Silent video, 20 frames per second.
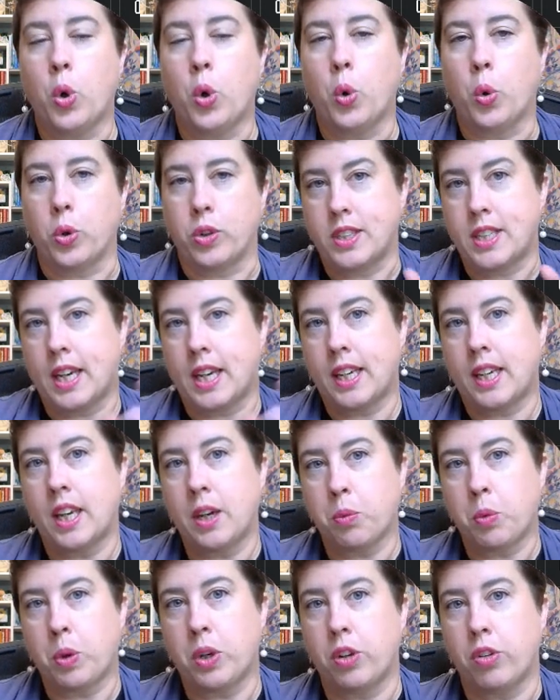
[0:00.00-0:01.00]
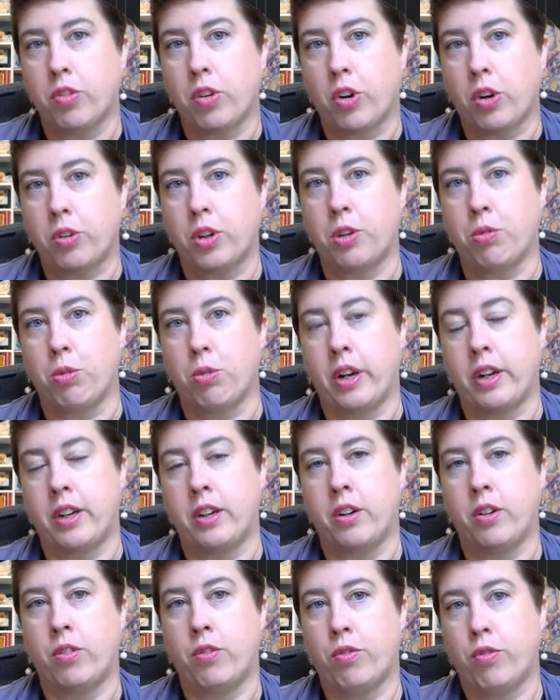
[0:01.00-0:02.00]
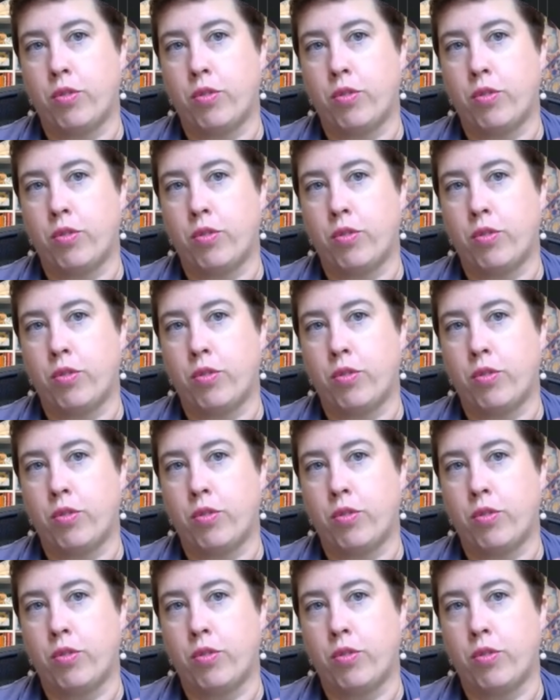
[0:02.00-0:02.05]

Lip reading: or taking what you've already written